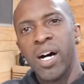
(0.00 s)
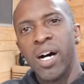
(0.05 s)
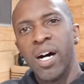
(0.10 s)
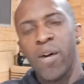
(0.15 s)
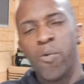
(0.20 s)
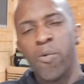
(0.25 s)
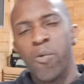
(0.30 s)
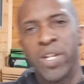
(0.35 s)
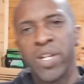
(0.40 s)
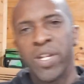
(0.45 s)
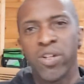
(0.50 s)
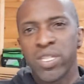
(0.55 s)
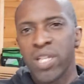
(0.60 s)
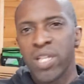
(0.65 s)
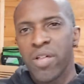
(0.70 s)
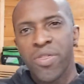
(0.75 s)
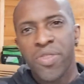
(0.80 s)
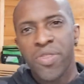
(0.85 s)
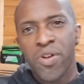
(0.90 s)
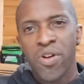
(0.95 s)
windows
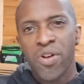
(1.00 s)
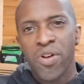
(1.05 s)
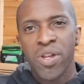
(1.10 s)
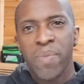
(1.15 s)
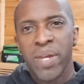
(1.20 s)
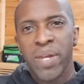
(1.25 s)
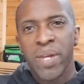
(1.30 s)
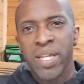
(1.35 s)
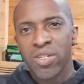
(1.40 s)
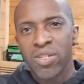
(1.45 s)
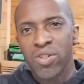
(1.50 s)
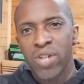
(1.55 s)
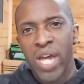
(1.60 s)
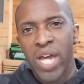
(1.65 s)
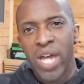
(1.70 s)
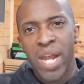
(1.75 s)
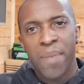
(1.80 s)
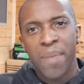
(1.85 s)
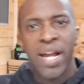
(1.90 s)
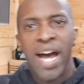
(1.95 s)
another 30 minutes, so you
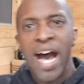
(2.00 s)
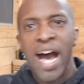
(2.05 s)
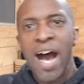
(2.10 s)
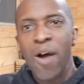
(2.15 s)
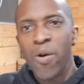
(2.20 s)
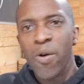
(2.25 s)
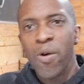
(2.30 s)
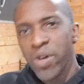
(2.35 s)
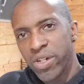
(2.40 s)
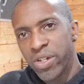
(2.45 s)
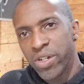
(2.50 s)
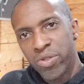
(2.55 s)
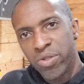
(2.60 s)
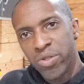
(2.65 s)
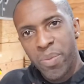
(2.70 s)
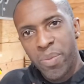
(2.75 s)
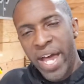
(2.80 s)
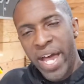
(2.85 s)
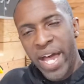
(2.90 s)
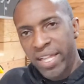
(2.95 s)
got about an hour. You do the
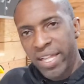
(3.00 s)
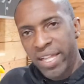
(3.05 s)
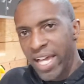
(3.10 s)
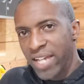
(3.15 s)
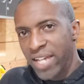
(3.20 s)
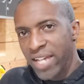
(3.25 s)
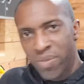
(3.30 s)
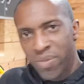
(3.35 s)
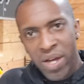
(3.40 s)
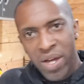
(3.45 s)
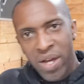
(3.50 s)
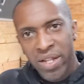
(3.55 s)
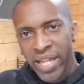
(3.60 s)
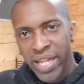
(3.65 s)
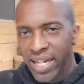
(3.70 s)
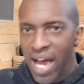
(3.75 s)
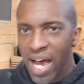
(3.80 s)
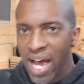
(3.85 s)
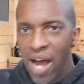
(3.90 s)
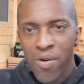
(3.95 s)
back glass, you're about like
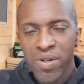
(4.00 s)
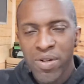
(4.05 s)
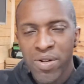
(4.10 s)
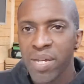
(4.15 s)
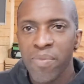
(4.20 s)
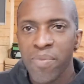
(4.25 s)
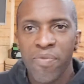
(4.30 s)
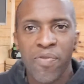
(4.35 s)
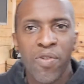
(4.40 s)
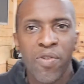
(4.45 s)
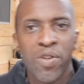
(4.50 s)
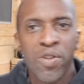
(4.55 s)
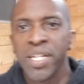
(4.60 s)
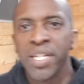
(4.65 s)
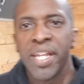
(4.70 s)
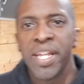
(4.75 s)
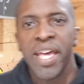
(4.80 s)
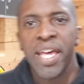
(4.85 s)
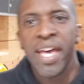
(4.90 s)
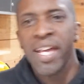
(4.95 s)
an hour or something for a
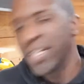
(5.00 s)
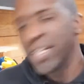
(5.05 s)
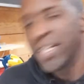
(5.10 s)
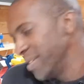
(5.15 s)
sedan.